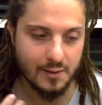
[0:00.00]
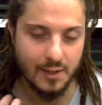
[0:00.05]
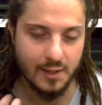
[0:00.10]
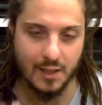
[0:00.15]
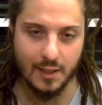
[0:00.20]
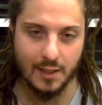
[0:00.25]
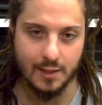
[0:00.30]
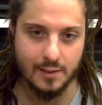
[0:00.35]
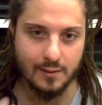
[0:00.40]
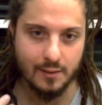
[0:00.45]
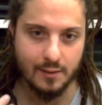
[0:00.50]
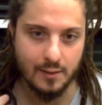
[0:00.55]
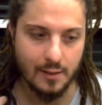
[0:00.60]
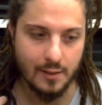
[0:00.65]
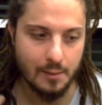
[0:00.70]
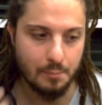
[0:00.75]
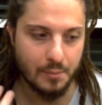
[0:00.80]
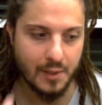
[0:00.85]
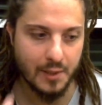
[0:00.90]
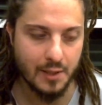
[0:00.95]
needs
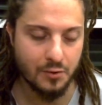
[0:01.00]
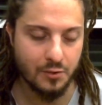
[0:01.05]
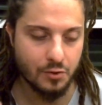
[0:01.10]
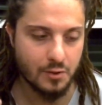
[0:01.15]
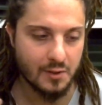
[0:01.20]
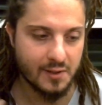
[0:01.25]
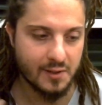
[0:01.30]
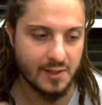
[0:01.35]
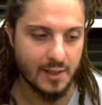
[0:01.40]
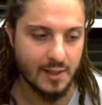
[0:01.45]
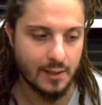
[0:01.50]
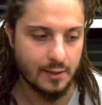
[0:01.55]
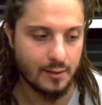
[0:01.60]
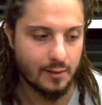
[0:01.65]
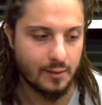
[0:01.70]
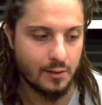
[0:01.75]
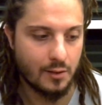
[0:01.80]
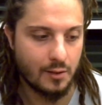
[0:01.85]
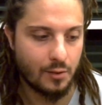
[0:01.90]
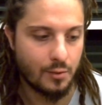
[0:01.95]
and pleasures,
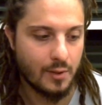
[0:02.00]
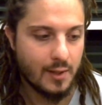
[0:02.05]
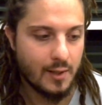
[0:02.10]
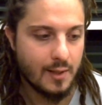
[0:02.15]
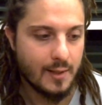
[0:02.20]
and,